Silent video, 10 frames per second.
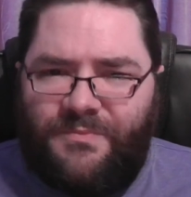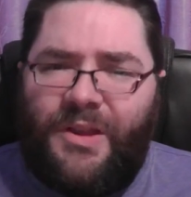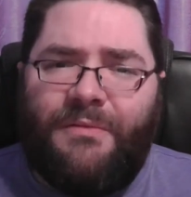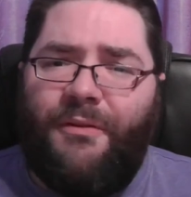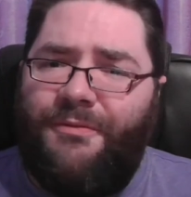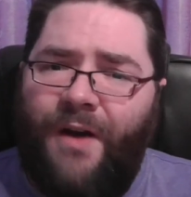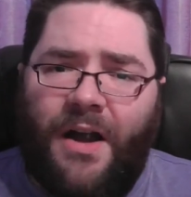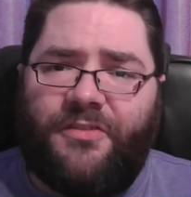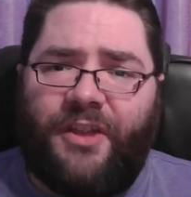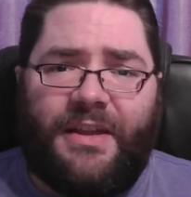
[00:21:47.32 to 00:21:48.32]
for
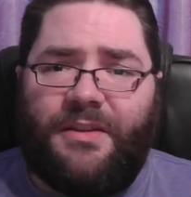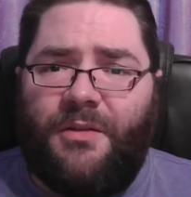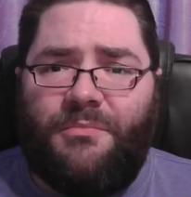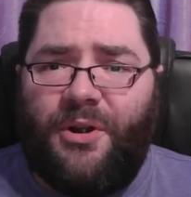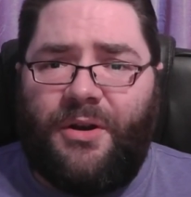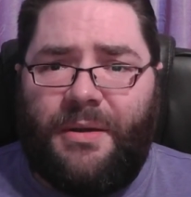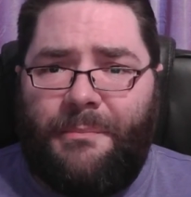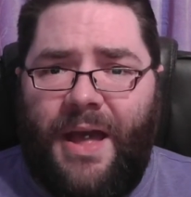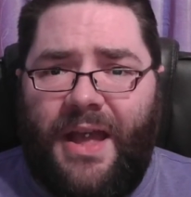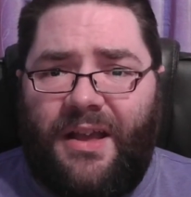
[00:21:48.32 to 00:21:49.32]
fuck's sake, don't put it on a
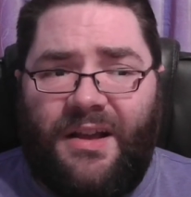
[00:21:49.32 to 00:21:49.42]
mech